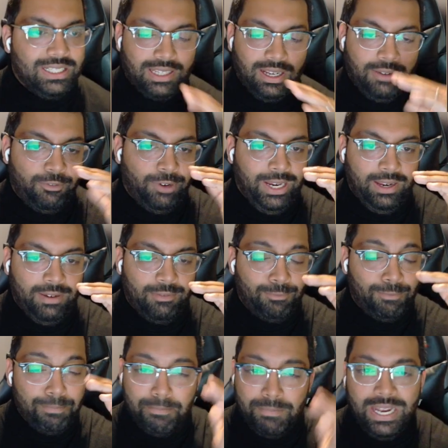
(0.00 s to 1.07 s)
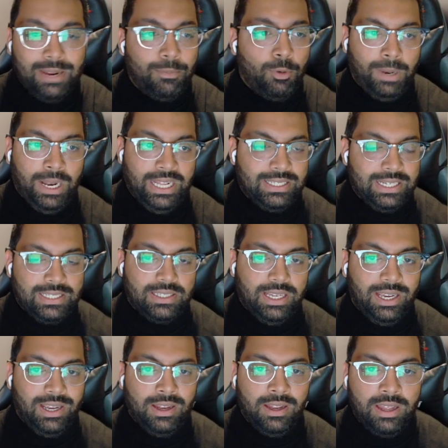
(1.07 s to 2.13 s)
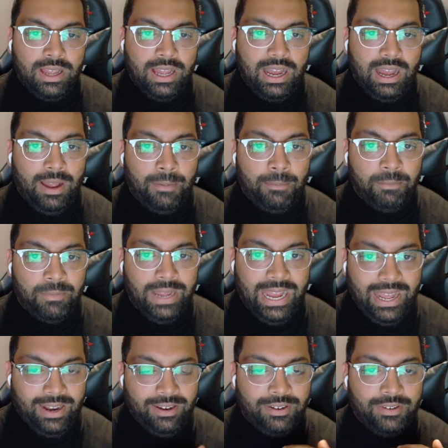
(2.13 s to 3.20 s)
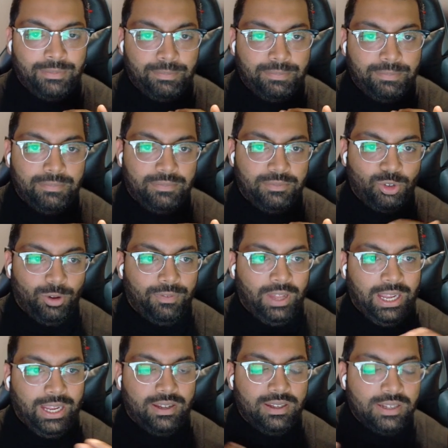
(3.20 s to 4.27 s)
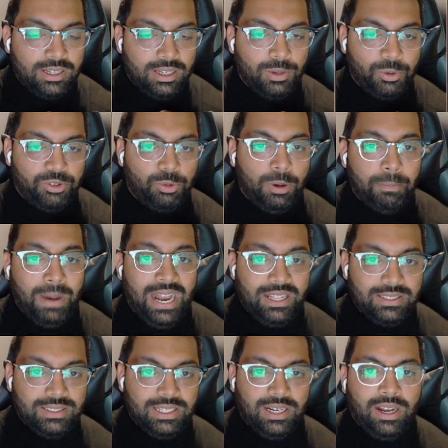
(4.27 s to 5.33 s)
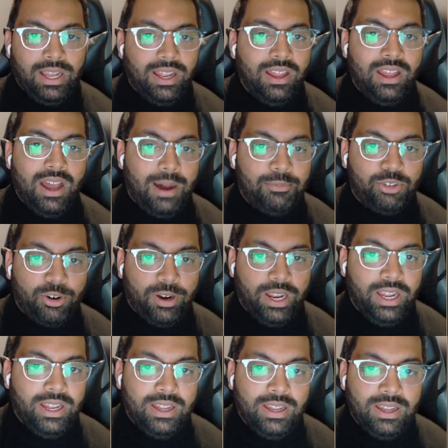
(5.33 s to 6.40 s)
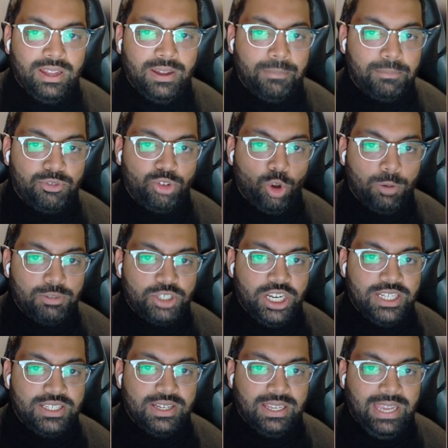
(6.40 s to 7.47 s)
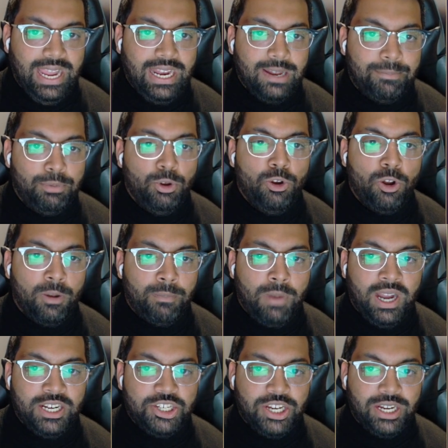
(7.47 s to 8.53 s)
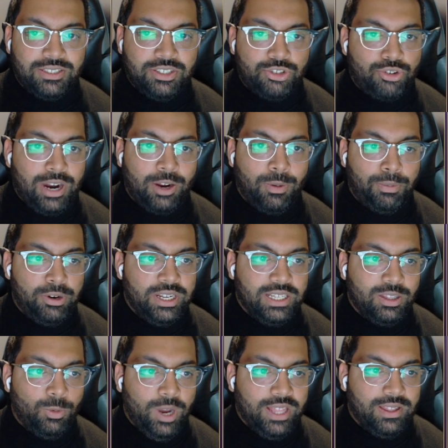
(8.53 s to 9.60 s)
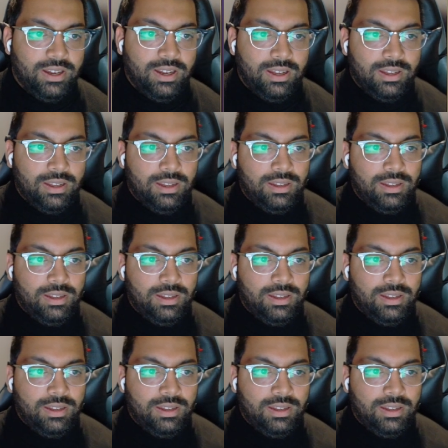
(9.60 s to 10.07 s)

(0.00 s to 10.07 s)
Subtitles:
it's going to be minimal playtesting and sort of like, what's the word, balancing. Like, I'm sorry, Storm Chaser, gain a boon on mind checks to track or predict the weather.